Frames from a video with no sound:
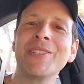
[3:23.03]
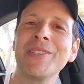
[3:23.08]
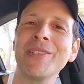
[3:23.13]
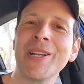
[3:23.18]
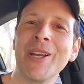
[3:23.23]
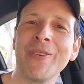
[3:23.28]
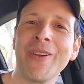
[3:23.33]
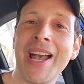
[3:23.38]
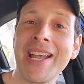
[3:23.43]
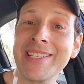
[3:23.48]

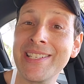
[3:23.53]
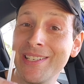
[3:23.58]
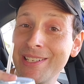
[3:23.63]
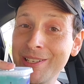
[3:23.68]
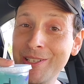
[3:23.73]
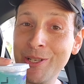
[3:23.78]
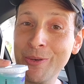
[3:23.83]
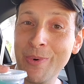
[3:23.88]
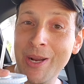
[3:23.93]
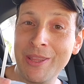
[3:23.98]
Sugar action
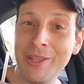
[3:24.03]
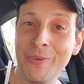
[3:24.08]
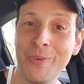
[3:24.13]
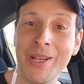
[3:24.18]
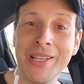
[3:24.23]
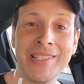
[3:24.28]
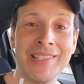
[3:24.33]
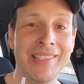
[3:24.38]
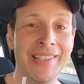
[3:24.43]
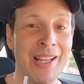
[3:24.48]
just to wet the
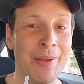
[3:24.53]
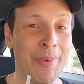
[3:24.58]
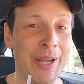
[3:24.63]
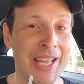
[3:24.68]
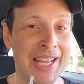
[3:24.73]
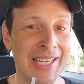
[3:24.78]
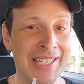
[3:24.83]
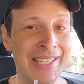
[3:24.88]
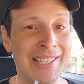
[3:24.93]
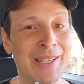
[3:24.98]
whistle, and then we'll
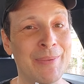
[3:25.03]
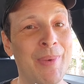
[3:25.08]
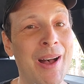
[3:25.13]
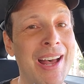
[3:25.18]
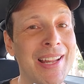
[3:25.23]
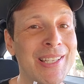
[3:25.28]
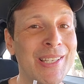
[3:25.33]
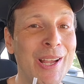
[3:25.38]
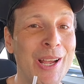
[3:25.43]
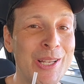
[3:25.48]
get into some
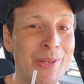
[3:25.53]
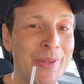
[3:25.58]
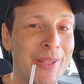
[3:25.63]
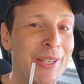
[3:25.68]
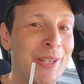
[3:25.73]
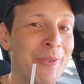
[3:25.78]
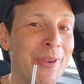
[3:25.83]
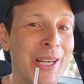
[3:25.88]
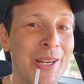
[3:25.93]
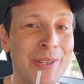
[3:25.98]
hot sauce
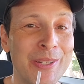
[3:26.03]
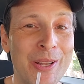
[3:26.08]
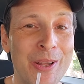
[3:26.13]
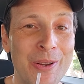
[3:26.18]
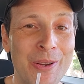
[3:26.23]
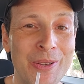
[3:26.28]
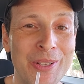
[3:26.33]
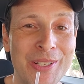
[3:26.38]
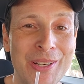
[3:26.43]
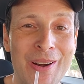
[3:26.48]
with the Doritos
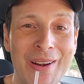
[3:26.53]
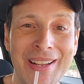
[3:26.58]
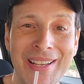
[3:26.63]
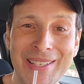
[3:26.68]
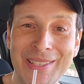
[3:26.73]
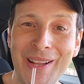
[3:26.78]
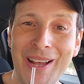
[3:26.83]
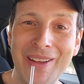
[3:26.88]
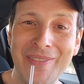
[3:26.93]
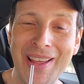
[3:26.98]
Locos starting
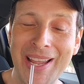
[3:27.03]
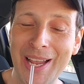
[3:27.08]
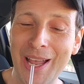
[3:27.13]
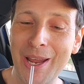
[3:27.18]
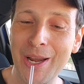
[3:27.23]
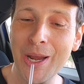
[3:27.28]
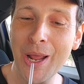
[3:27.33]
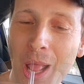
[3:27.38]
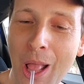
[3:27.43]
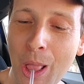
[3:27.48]
us off. Hang
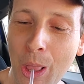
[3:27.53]
on.